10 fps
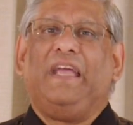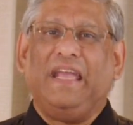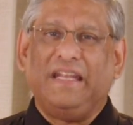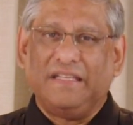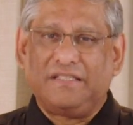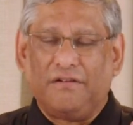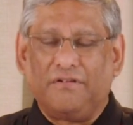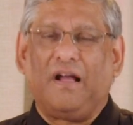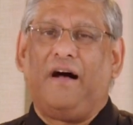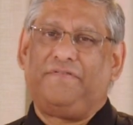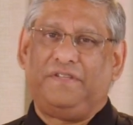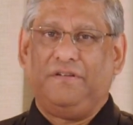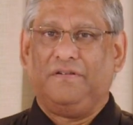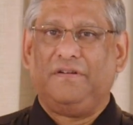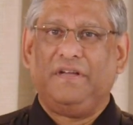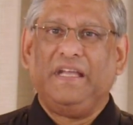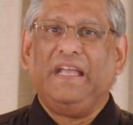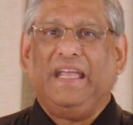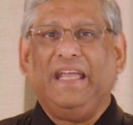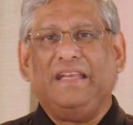It is to look after you.
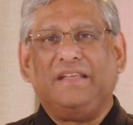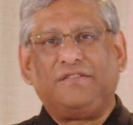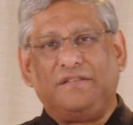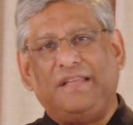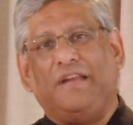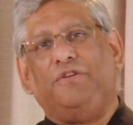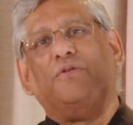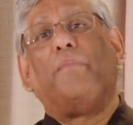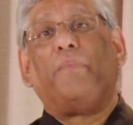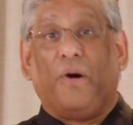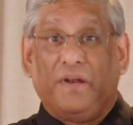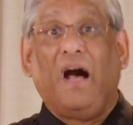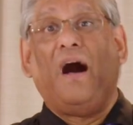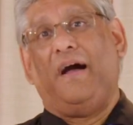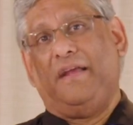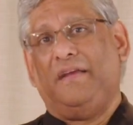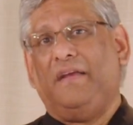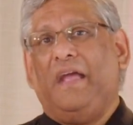It is to set you up on high.